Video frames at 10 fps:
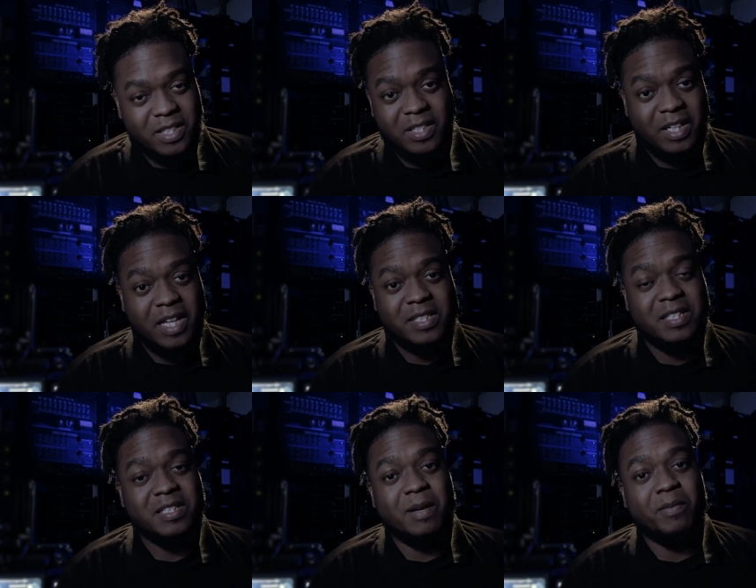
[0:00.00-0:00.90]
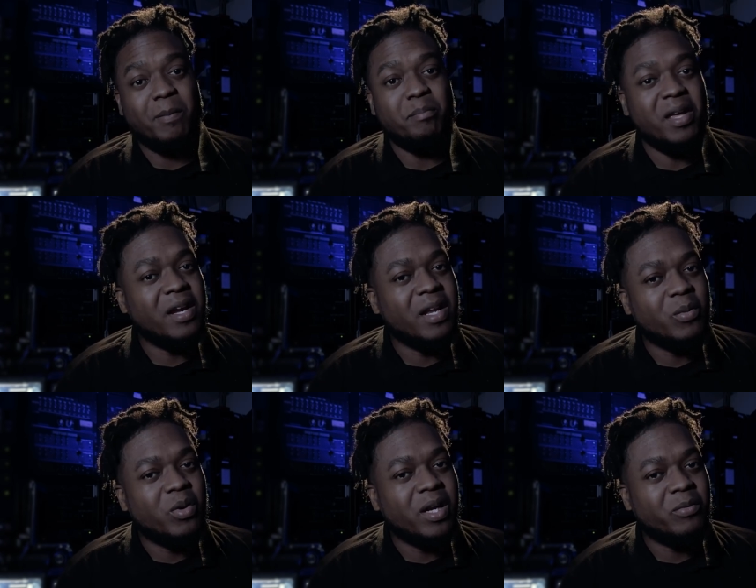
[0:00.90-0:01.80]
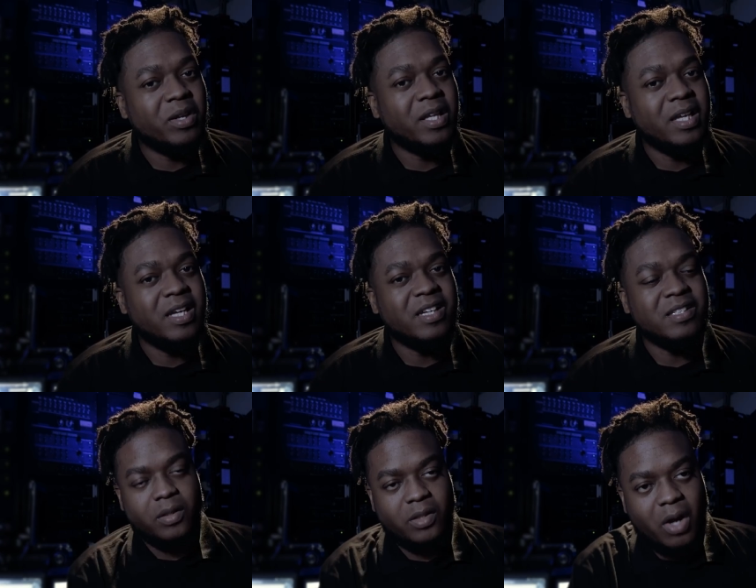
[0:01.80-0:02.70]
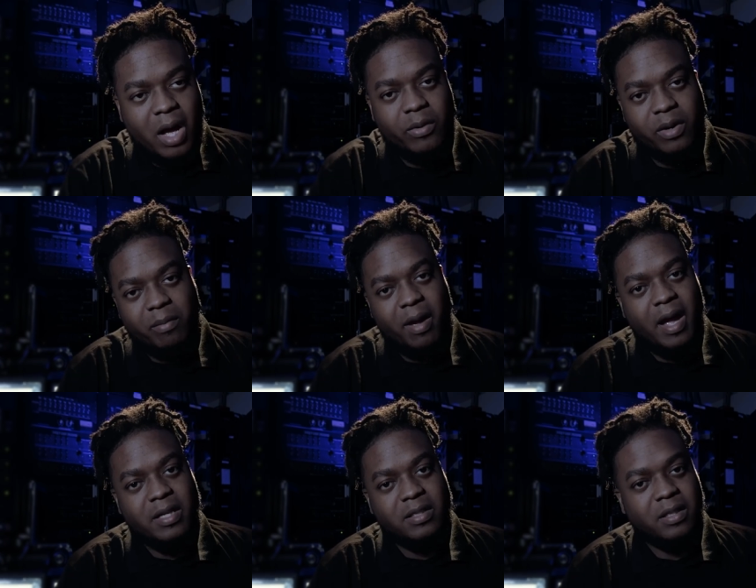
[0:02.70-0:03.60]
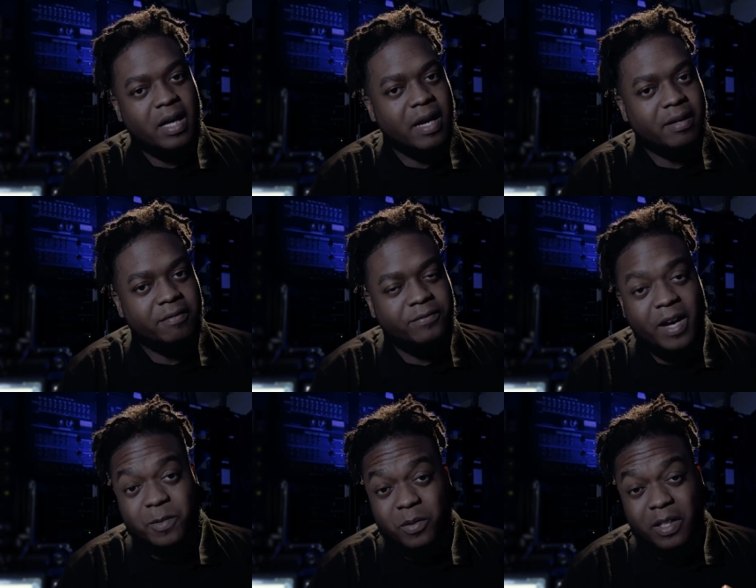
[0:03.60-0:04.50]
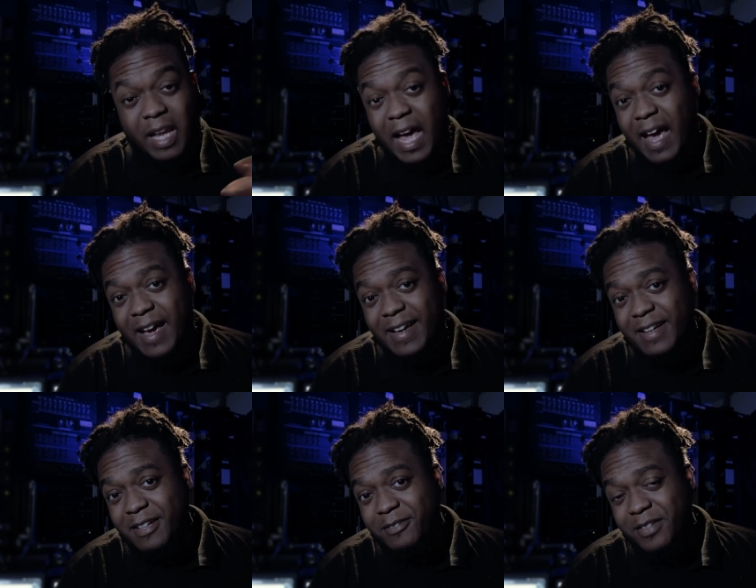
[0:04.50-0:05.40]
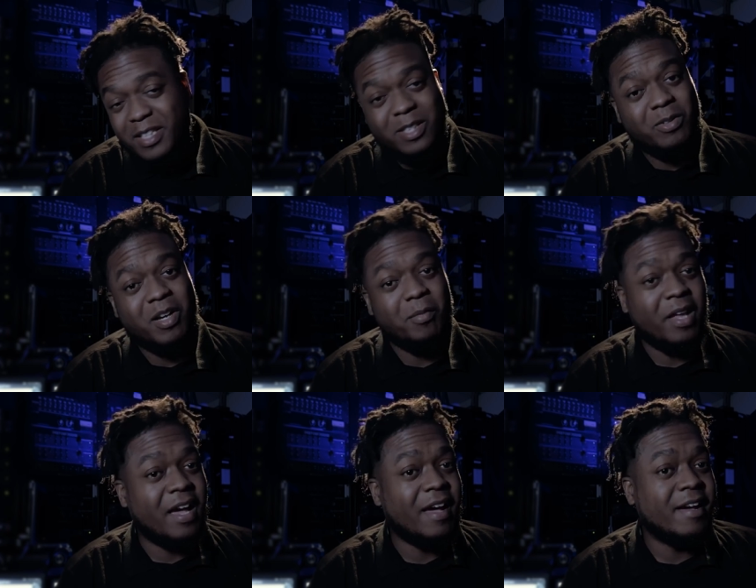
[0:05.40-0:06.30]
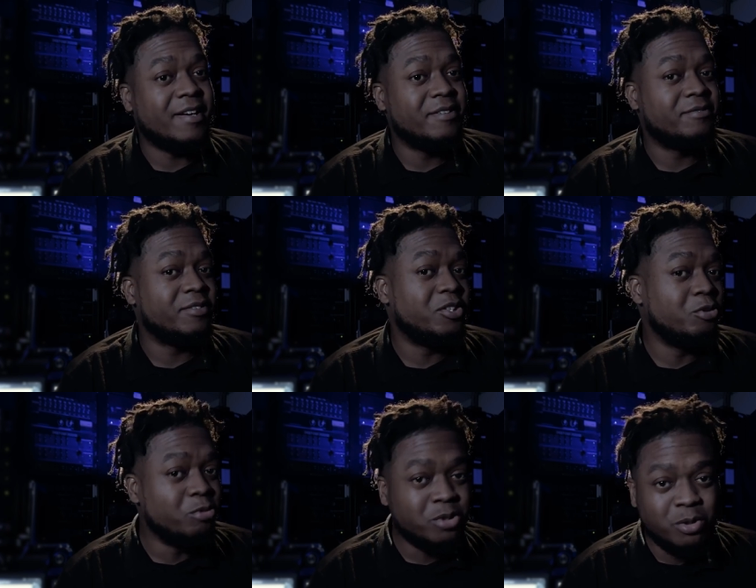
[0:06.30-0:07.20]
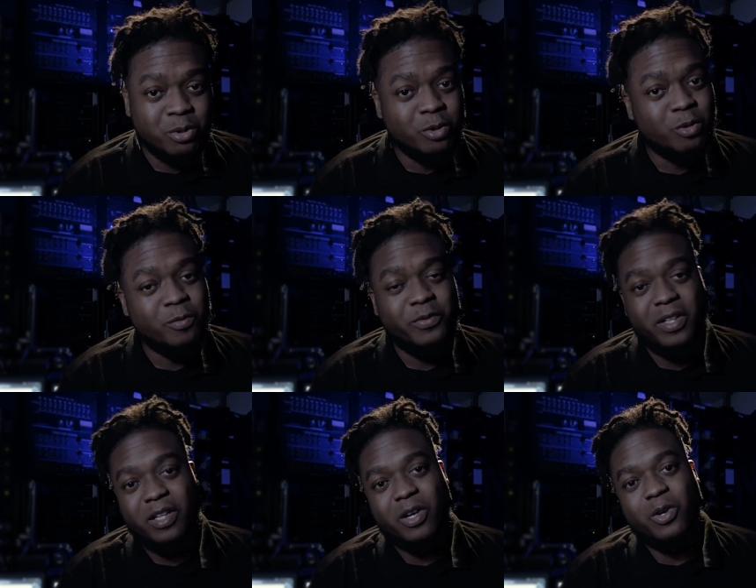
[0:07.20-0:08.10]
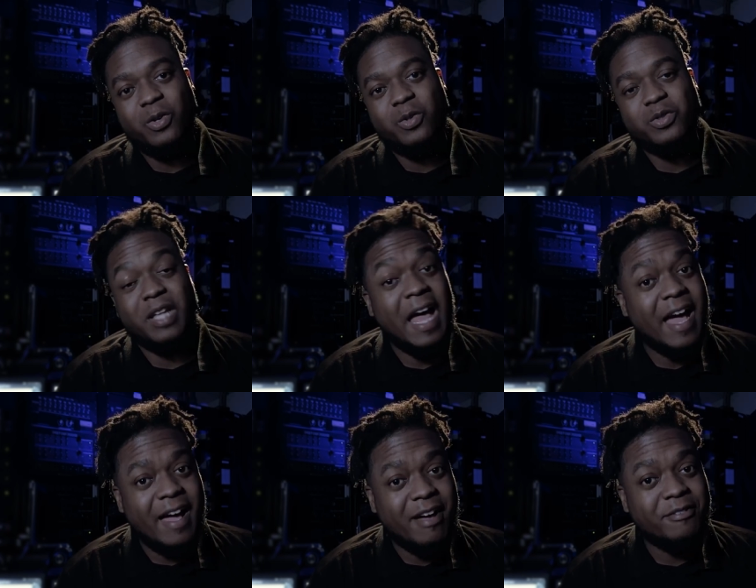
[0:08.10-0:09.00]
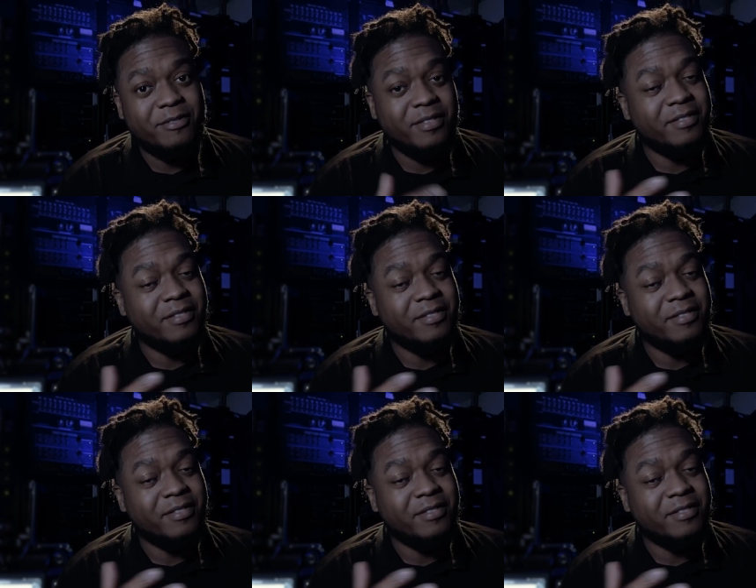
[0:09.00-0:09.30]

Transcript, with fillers: just in case this is something bigger than what it really is. So I would imagine a lot of Facebook Live, Instagram Live, YouTube videos, live